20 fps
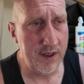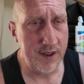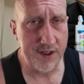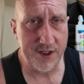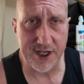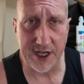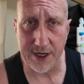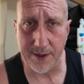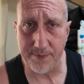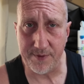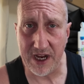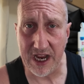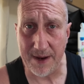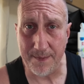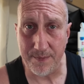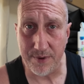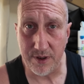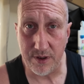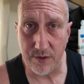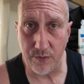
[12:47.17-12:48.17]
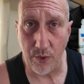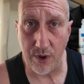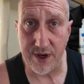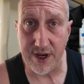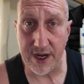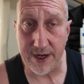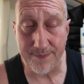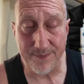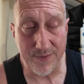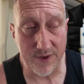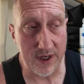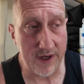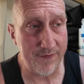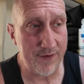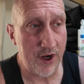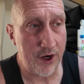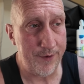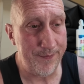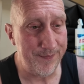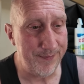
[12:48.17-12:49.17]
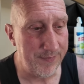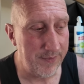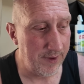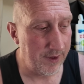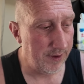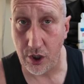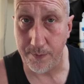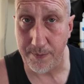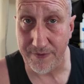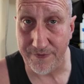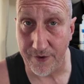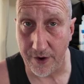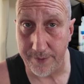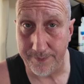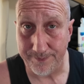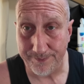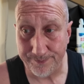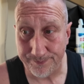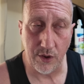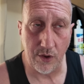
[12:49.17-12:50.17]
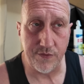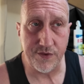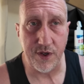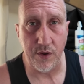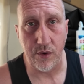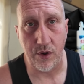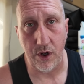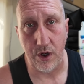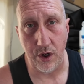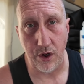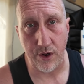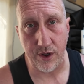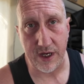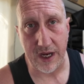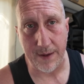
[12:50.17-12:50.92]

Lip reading: set up camp one day. You never know. Could be fun. So obviously we've got a lot of